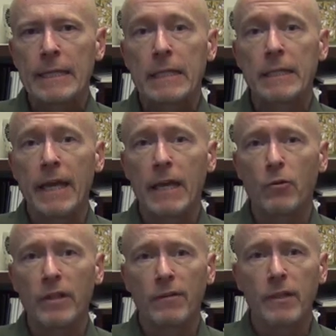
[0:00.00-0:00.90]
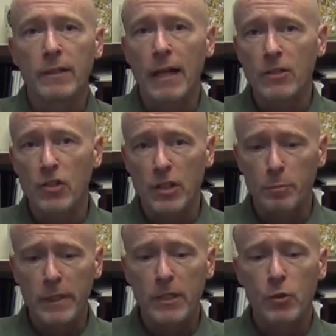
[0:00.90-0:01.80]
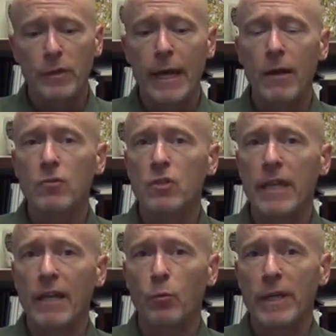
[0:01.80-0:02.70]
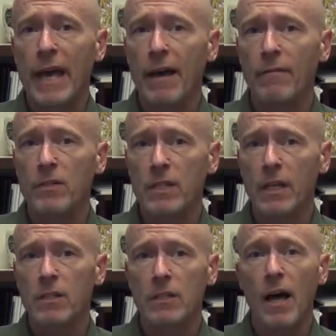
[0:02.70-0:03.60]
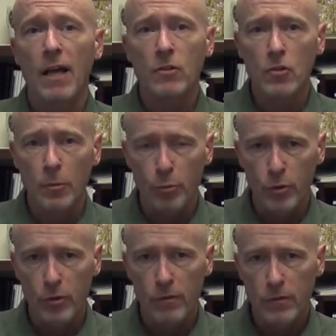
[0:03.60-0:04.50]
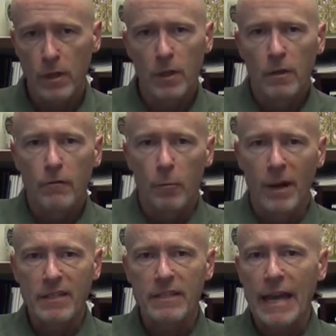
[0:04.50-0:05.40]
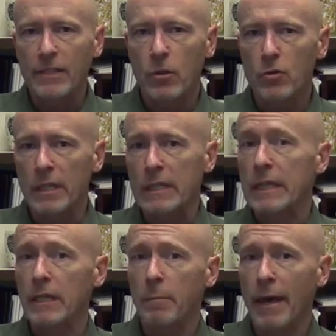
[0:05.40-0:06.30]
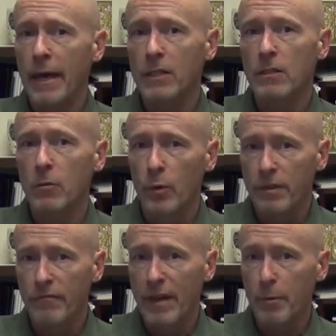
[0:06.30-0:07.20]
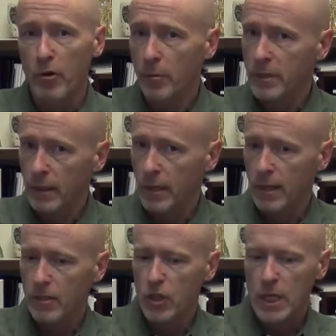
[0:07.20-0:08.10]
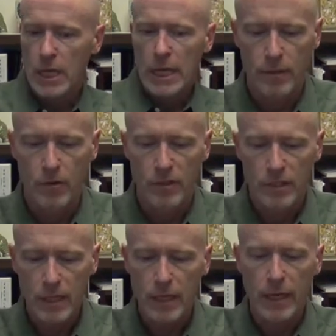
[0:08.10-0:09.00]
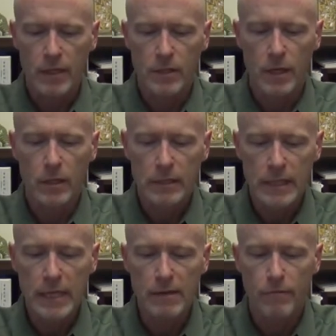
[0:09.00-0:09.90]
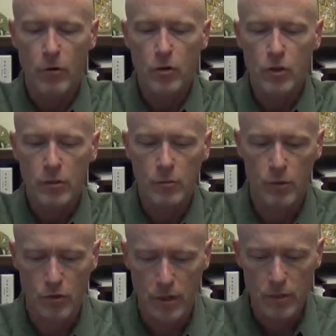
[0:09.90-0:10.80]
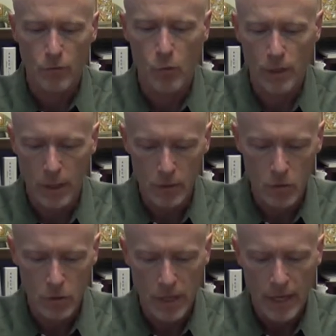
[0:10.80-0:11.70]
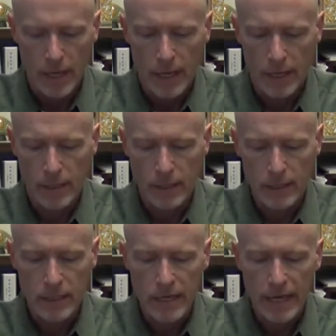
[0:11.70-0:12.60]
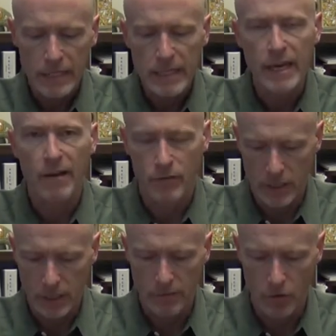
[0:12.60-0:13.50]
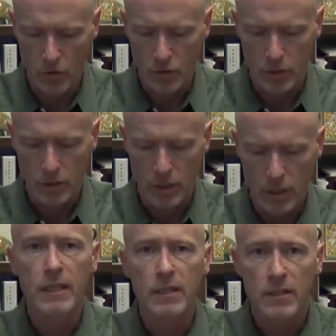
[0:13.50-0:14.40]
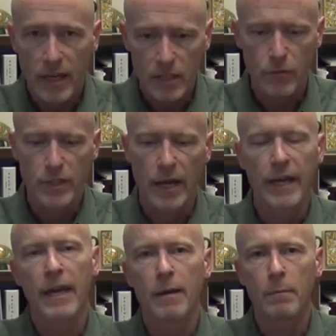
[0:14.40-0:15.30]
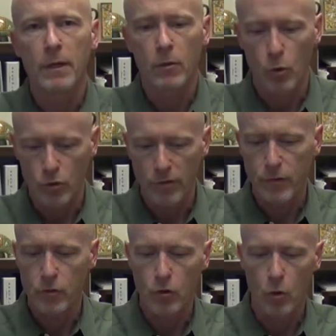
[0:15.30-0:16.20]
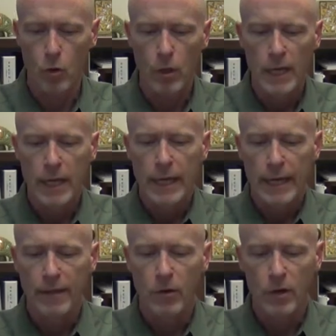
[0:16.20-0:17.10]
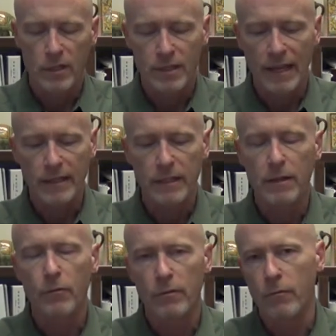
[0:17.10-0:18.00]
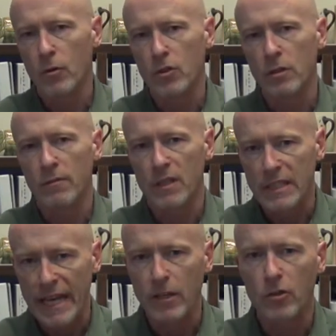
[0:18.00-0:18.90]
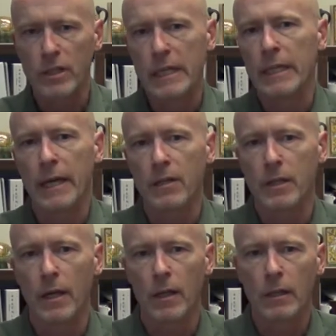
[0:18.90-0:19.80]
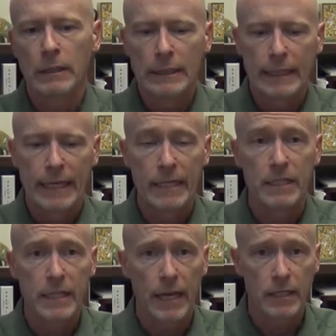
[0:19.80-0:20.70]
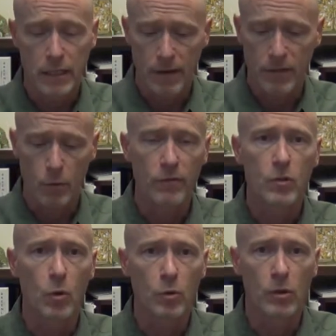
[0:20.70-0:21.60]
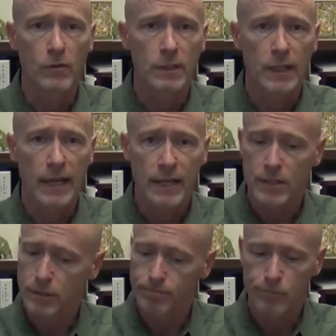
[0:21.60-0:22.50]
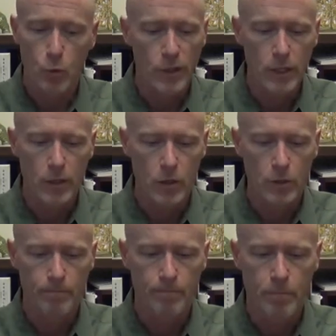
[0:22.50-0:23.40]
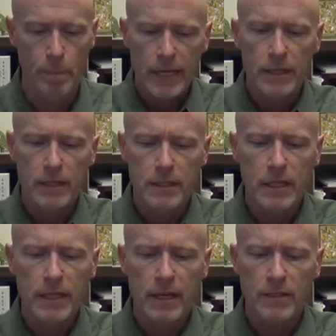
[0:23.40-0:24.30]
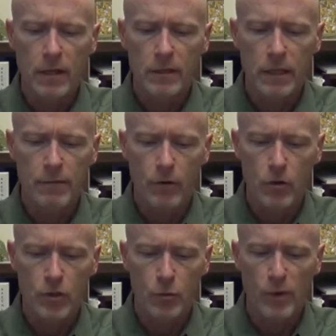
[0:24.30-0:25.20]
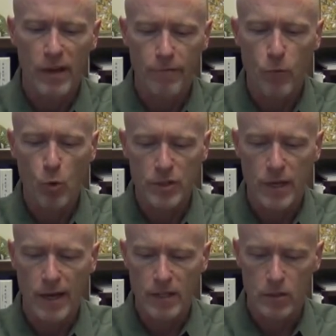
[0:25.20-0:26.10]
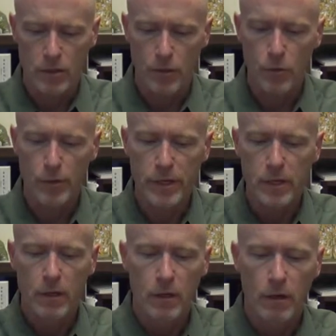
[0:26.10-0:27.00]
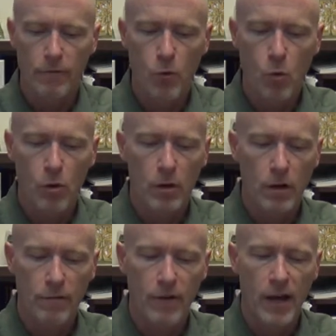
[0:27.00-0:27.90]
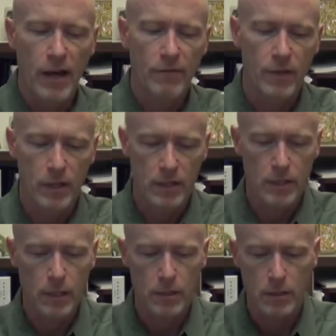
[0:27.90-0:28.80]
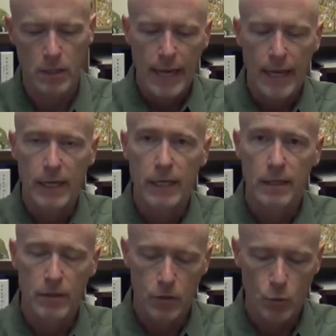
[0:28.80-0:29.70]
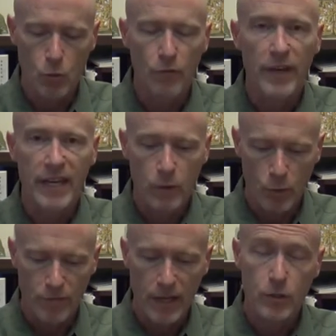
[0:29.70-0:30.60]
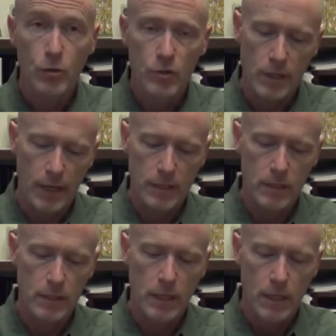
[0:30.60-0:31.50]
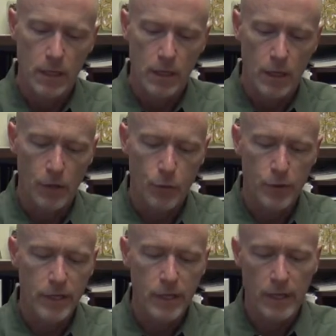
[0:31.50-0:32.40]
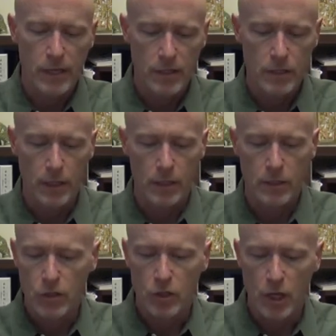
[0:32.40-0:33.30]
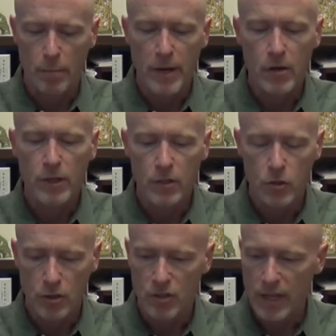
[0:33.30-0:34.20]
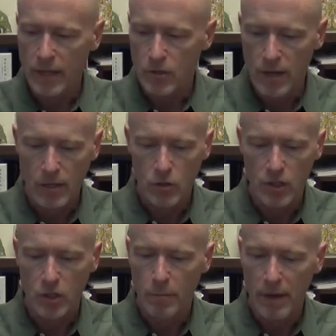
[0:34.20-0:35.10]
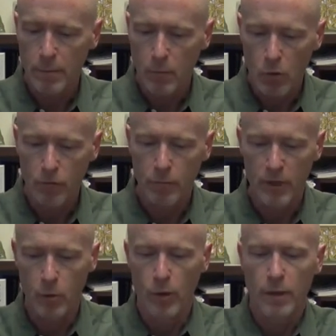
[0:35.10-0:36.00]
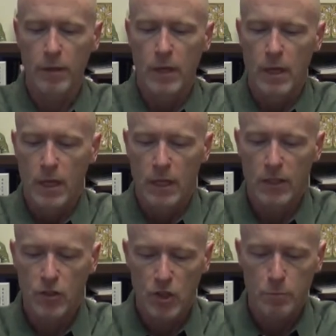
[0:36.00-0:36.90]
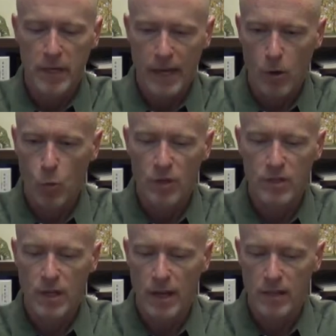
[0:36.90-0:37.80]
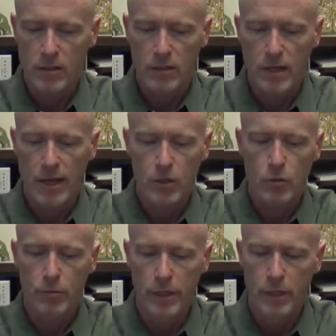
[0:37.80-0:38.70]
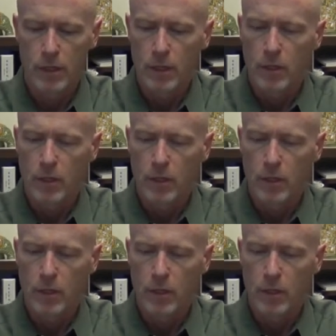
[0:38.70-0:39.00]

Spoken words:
Today, Greenleaf Technologies is pleased to announce that we have 6 nozzles approved for Monsanto's XtendiMax with VaporGrip Technology. They're the TDXL D version, which are these 4 nozzles, and then the TADF D versions. D stands for dicamba or drift control, and they're a slightly different version of the standard TDXL and TADF that we've sold over the last 20 years. In the TDXL D version, we have 4 sizes, a 3, a 4, a 5, and a 6. And in the dual fan, we've got 2 sizes, a 3 and a 6. To compare these to the standard nozzles that you might be more familiar with, let's just pick out one size, the size 3.